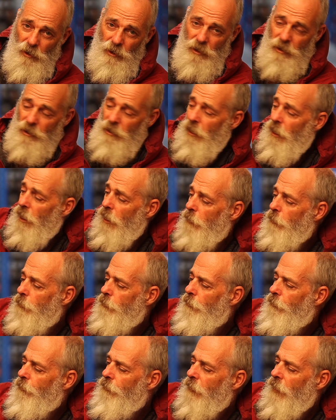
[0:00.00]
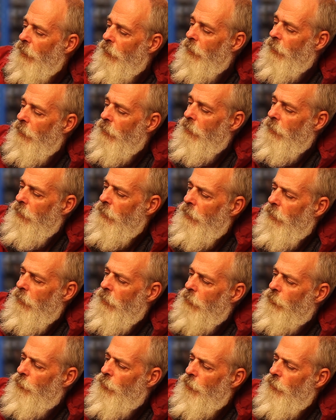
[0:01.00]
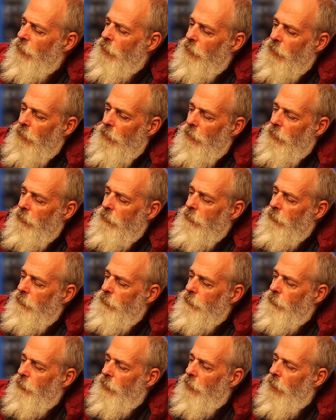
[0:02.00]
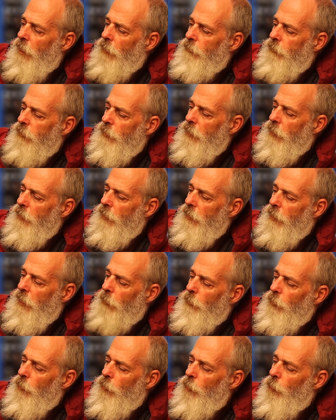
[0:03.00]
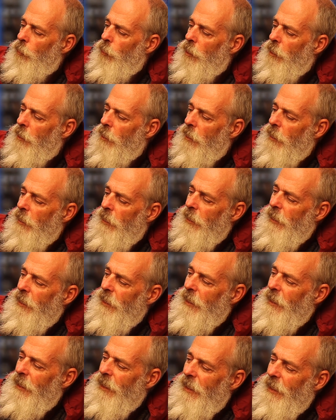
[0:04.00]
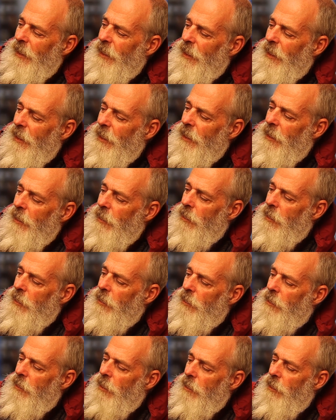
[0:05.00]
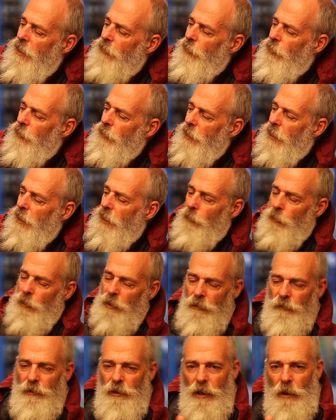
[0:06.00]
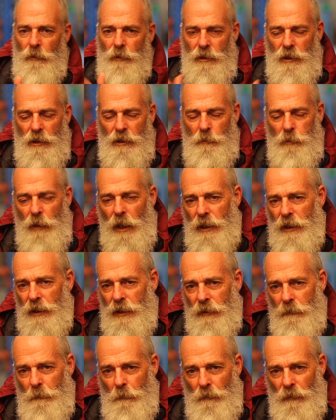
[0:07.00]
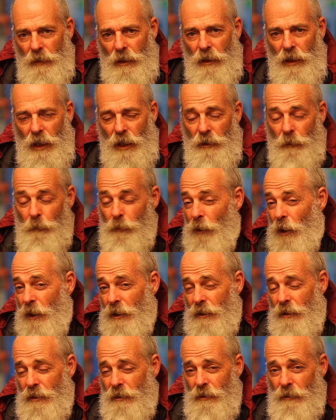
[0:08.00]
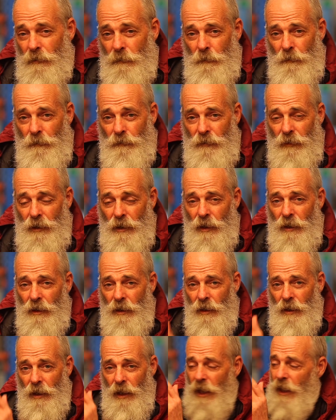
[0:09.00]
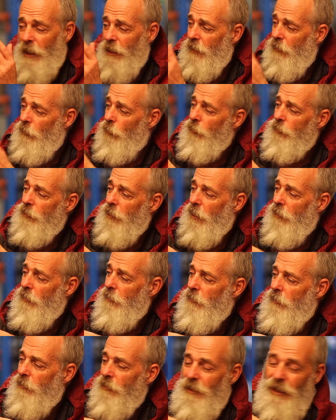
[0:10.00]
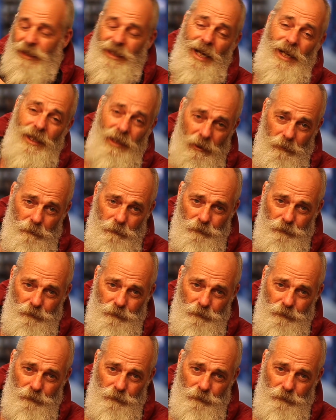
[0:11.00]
this globe. I'm going to turn this on and hopefully that will all work. The difficulty with the video is explaining the brightness and also the colour.